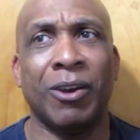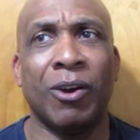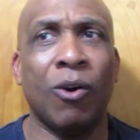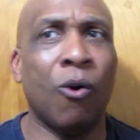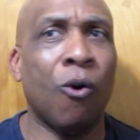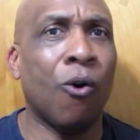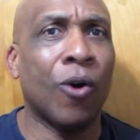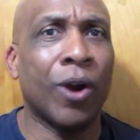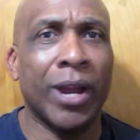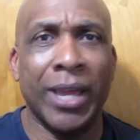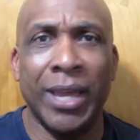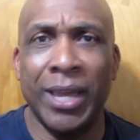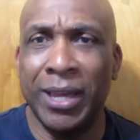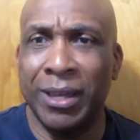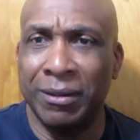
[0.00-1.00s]
or
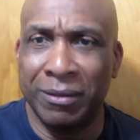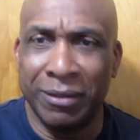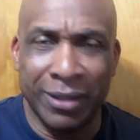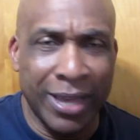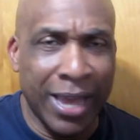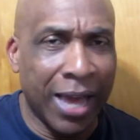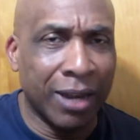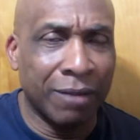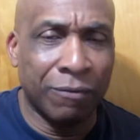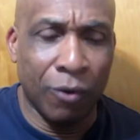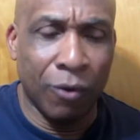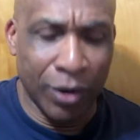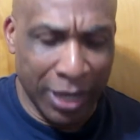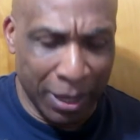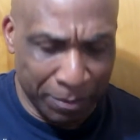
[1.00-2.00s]
in
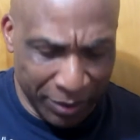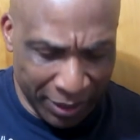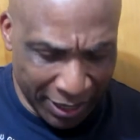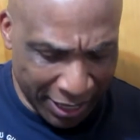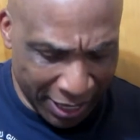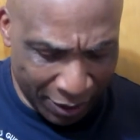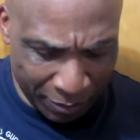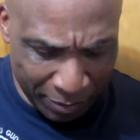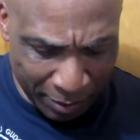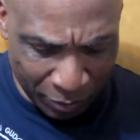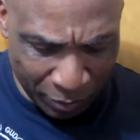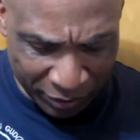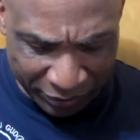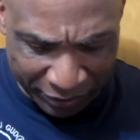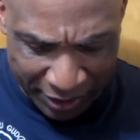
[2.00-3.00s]
California, I believe can't remember
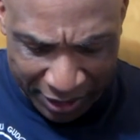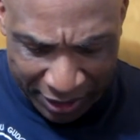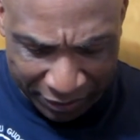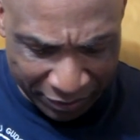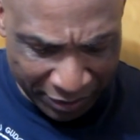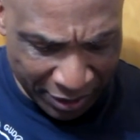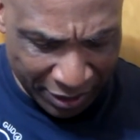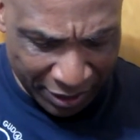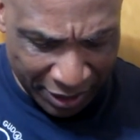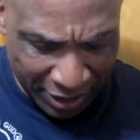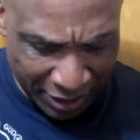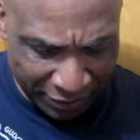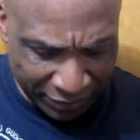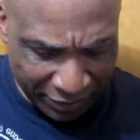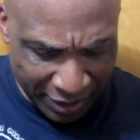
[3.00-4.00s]
what city is.
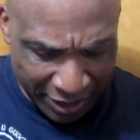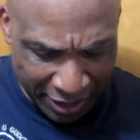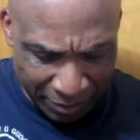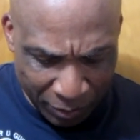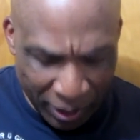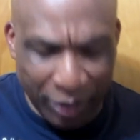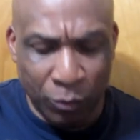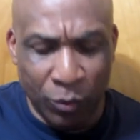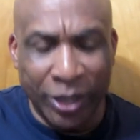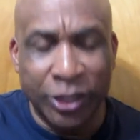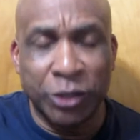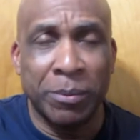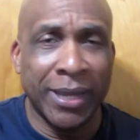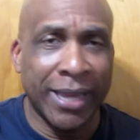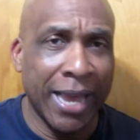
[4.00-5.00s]
It's um, in
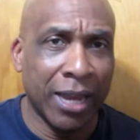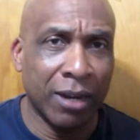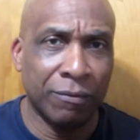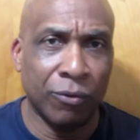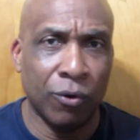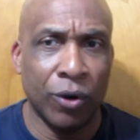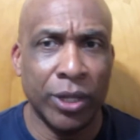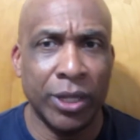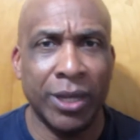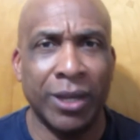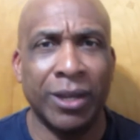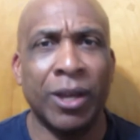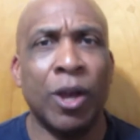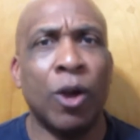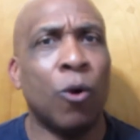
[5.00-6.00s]
Richmond,
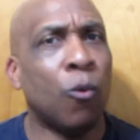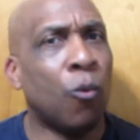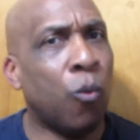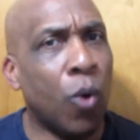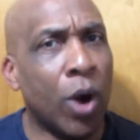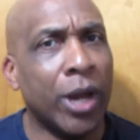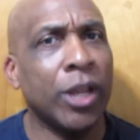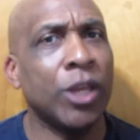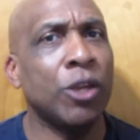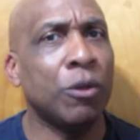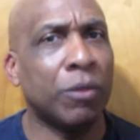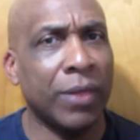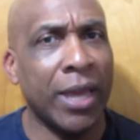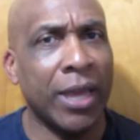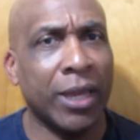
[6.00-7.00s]
California. What are you
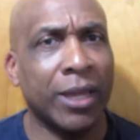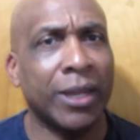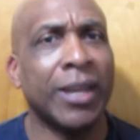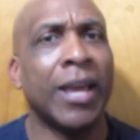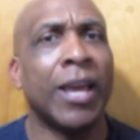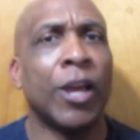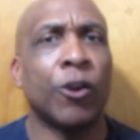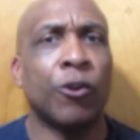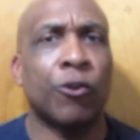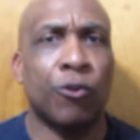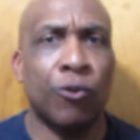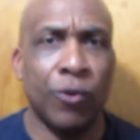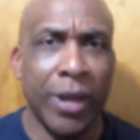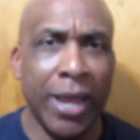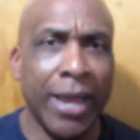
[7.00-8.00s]
thinking?
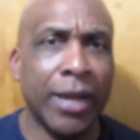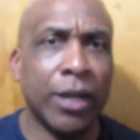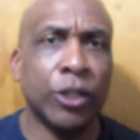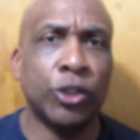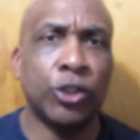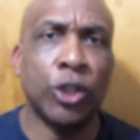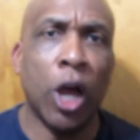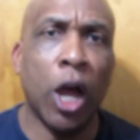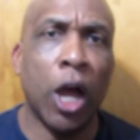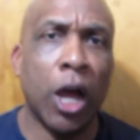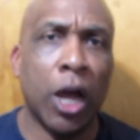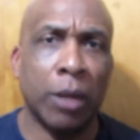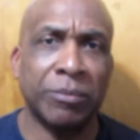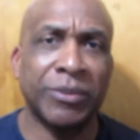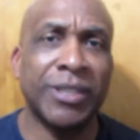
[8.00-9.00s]
Create
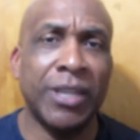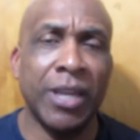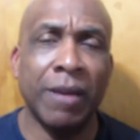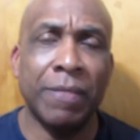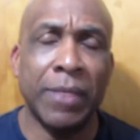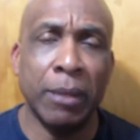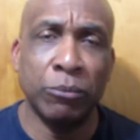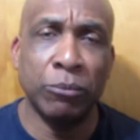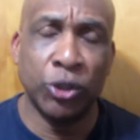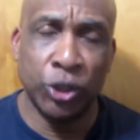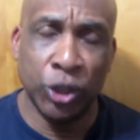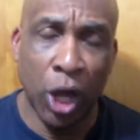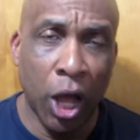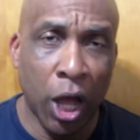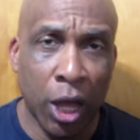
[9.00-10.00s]
jobs. Give them
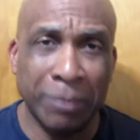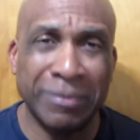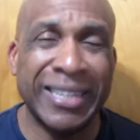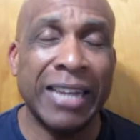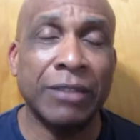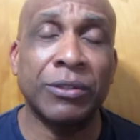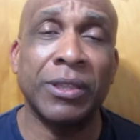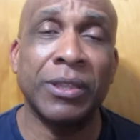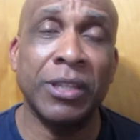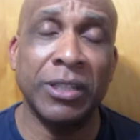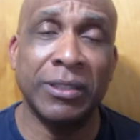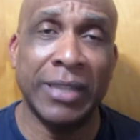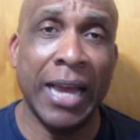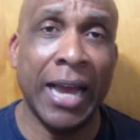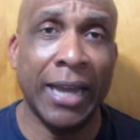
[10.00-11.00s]
jobs. That's what
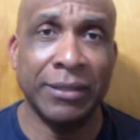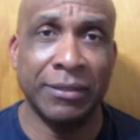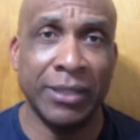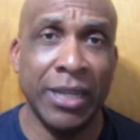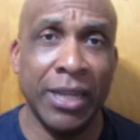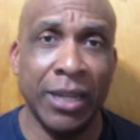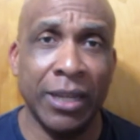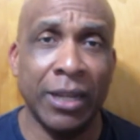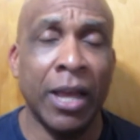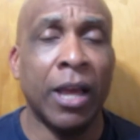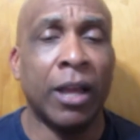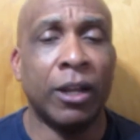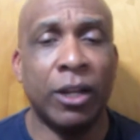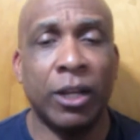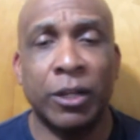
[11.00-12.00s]
these guys need.
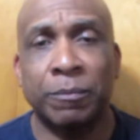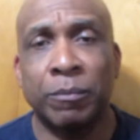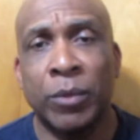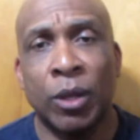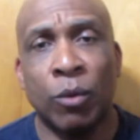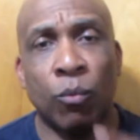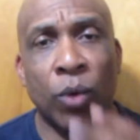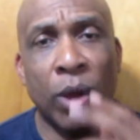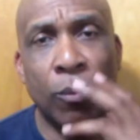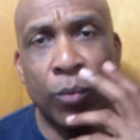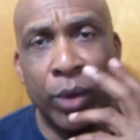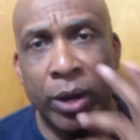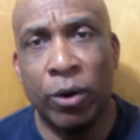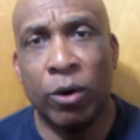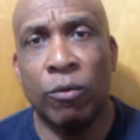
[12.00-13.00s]
Look, when
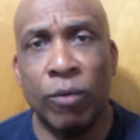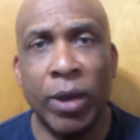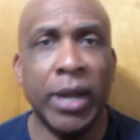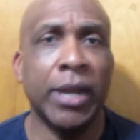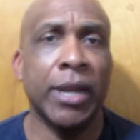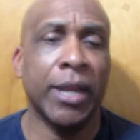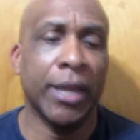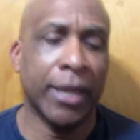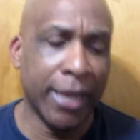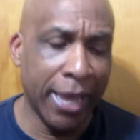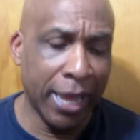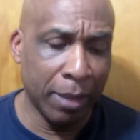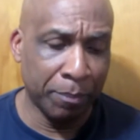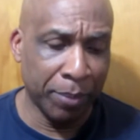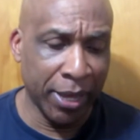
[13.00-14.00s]
we were running the
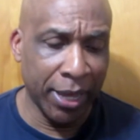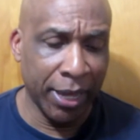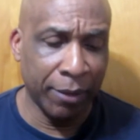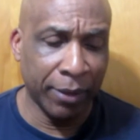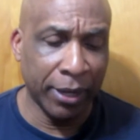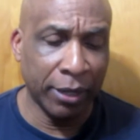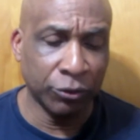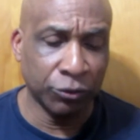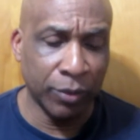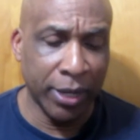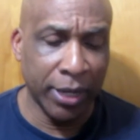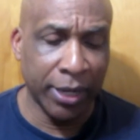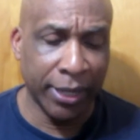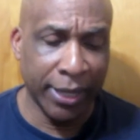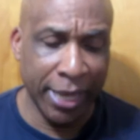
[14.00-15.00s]
campaign, when I was
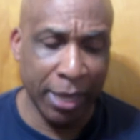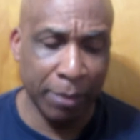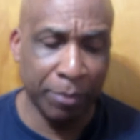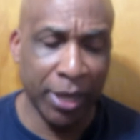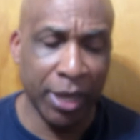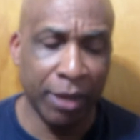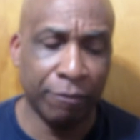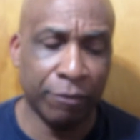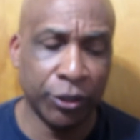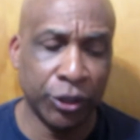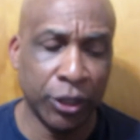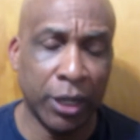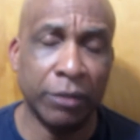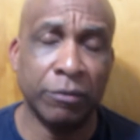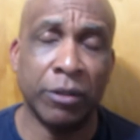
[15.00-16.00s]
running the campaign for
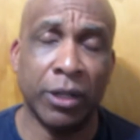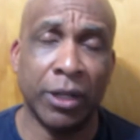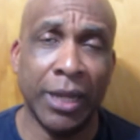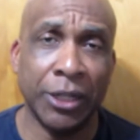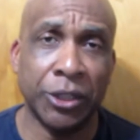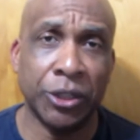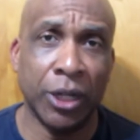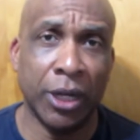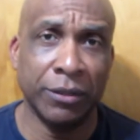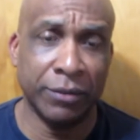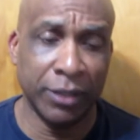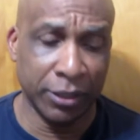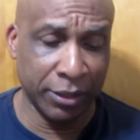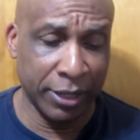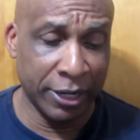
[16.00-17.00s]
John, the elect John
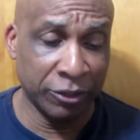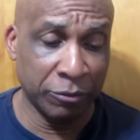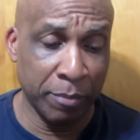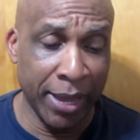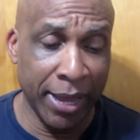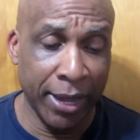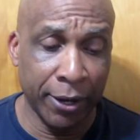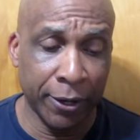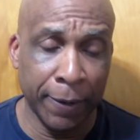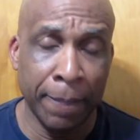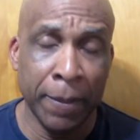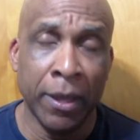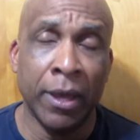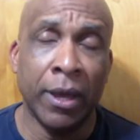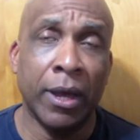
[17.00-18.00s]
Singletary as mayor,
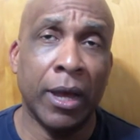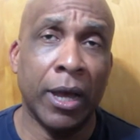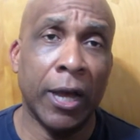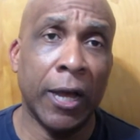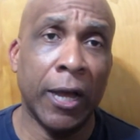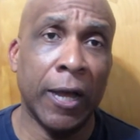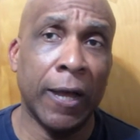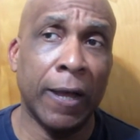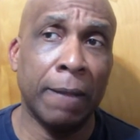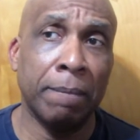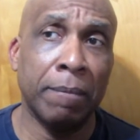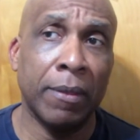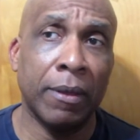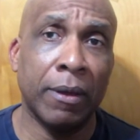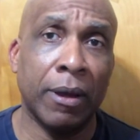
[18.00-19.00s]

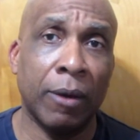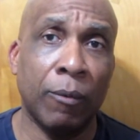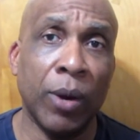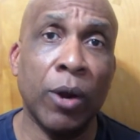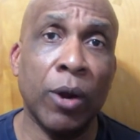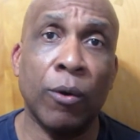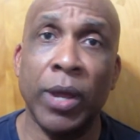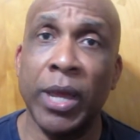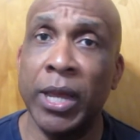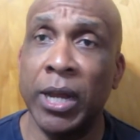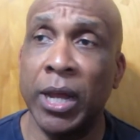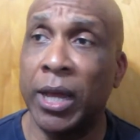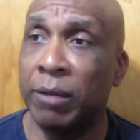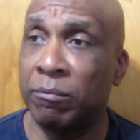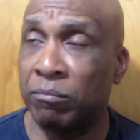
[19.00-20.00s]
um, we were in
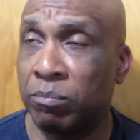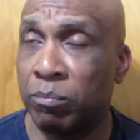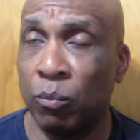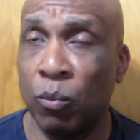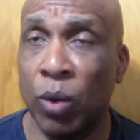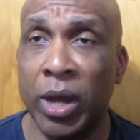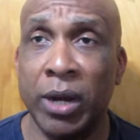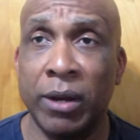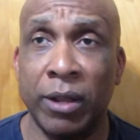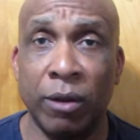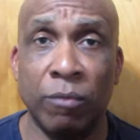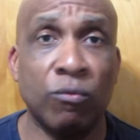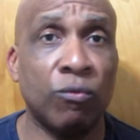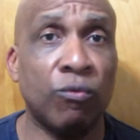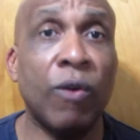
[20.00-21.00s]
a one of
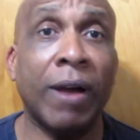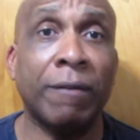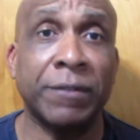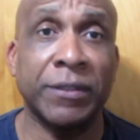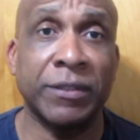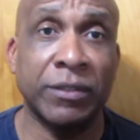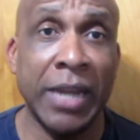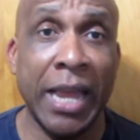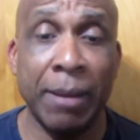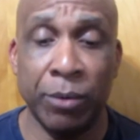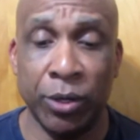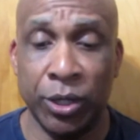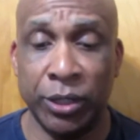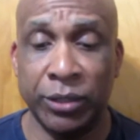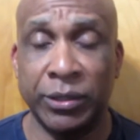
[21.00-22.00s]
the roughest
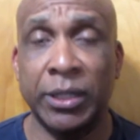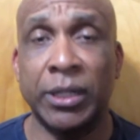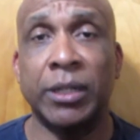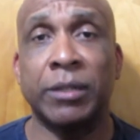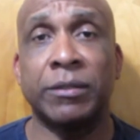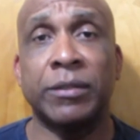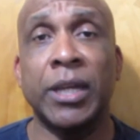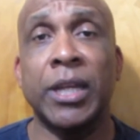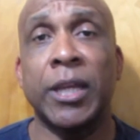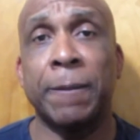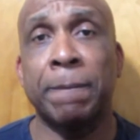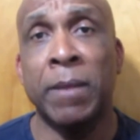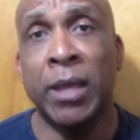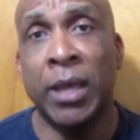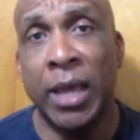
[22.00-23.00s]
neighborhoods in the city
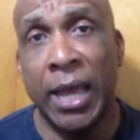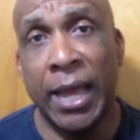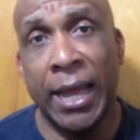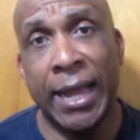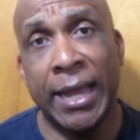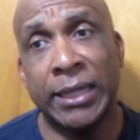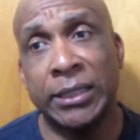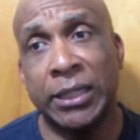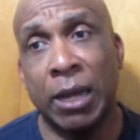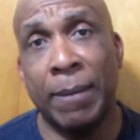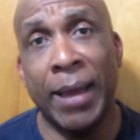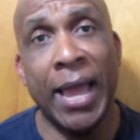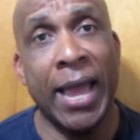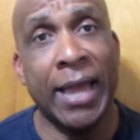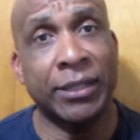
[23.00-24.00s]
and um,
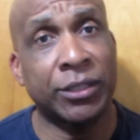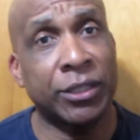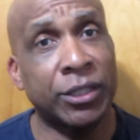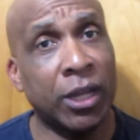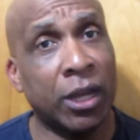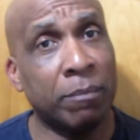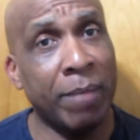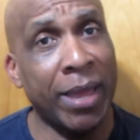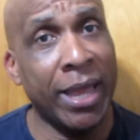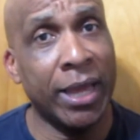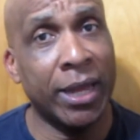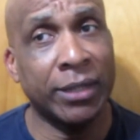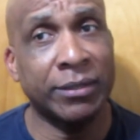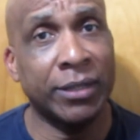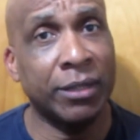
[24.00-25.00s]
I asked the young man,
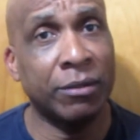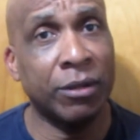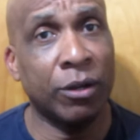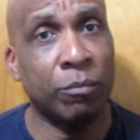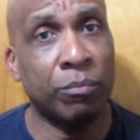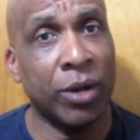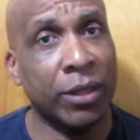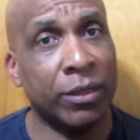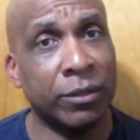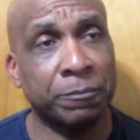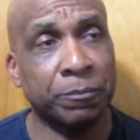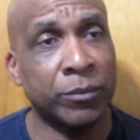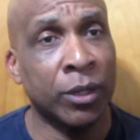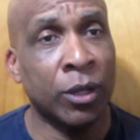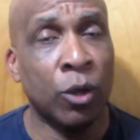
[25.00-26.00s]
I said, yo, brother,
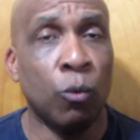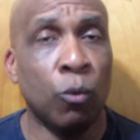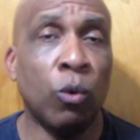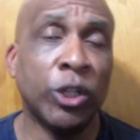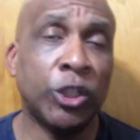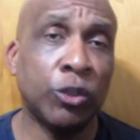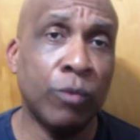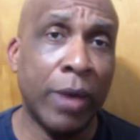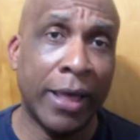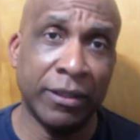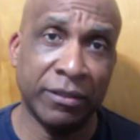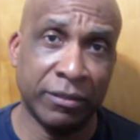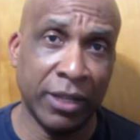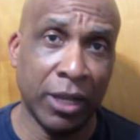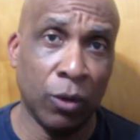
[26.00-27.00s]
would you rather
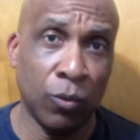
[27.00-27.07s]
sell